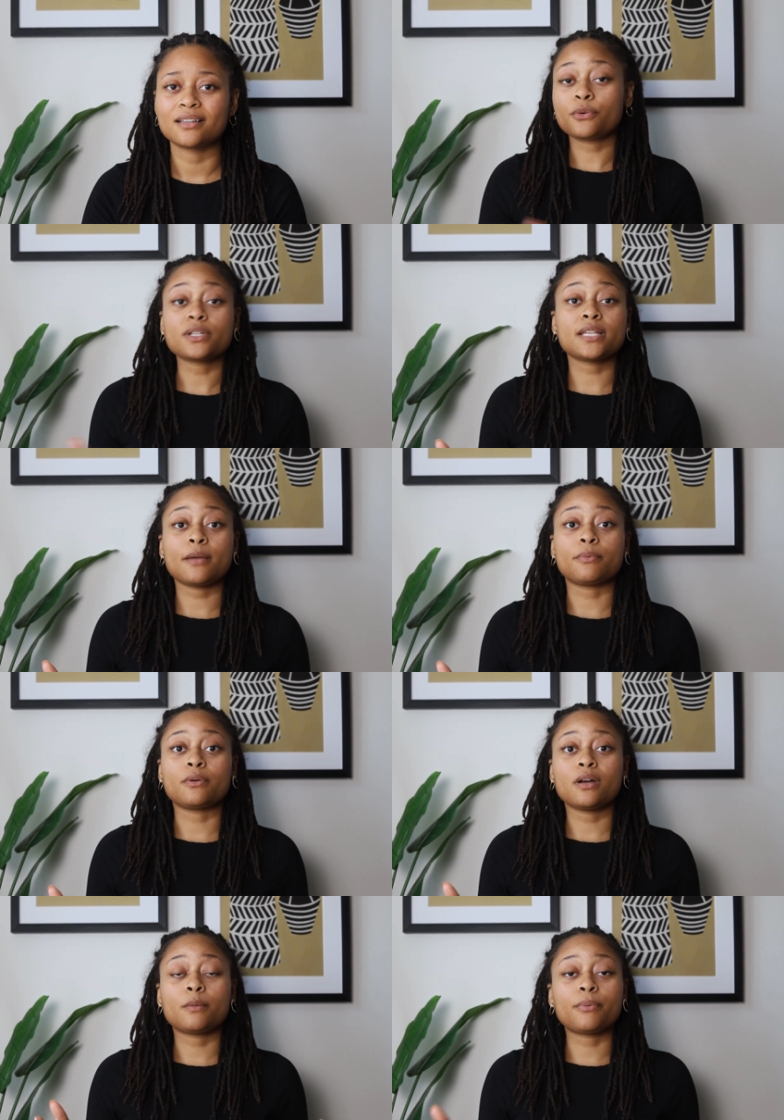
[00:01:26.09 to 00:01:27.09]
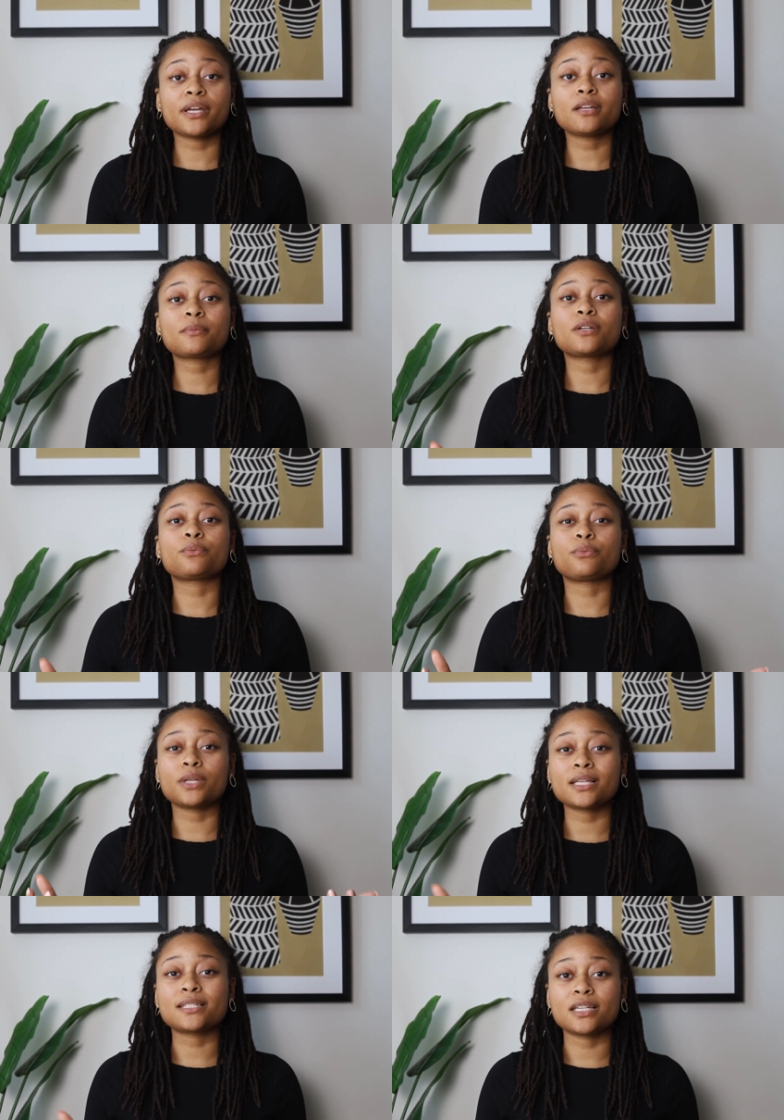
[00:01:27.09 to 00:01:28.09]
For example, a breakup could
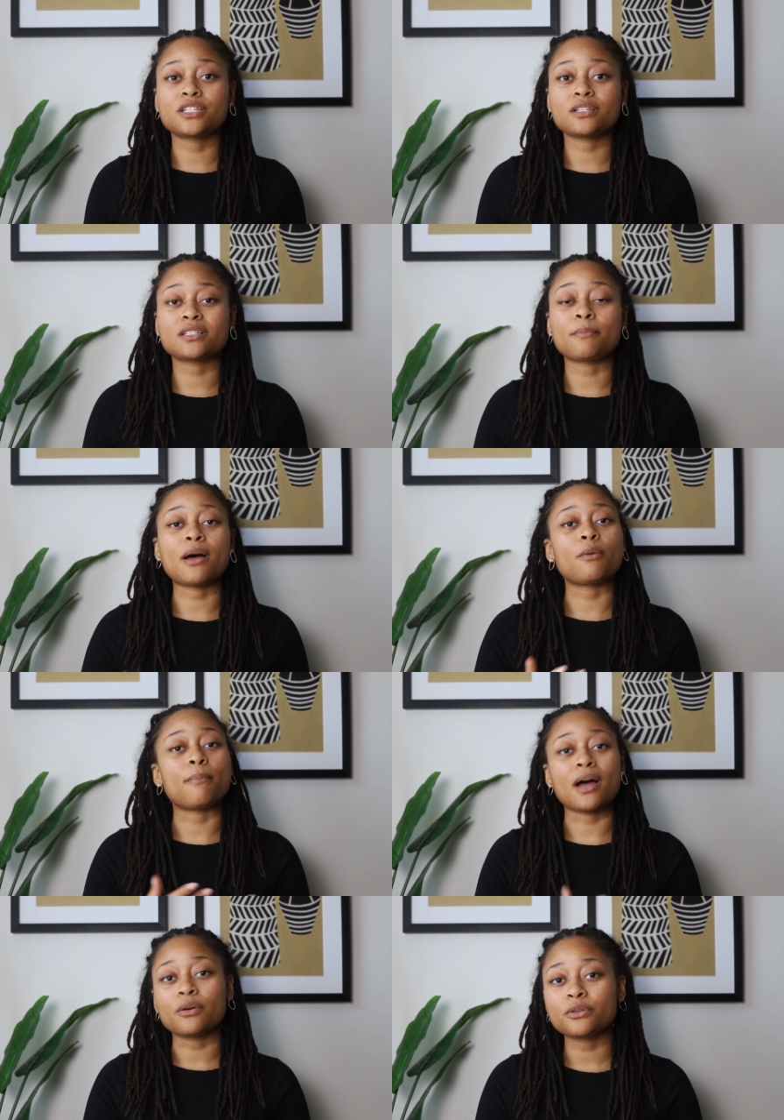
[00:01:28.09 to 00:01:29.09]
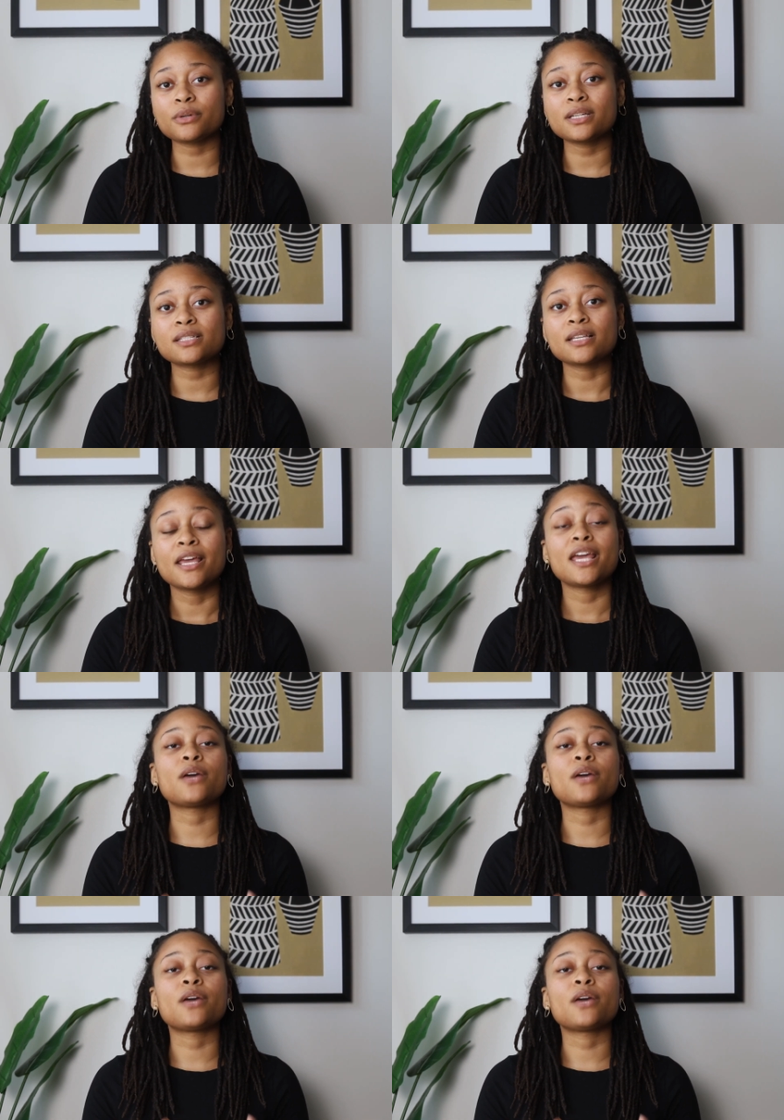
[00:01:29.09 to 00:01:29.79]
really teach us about boundaries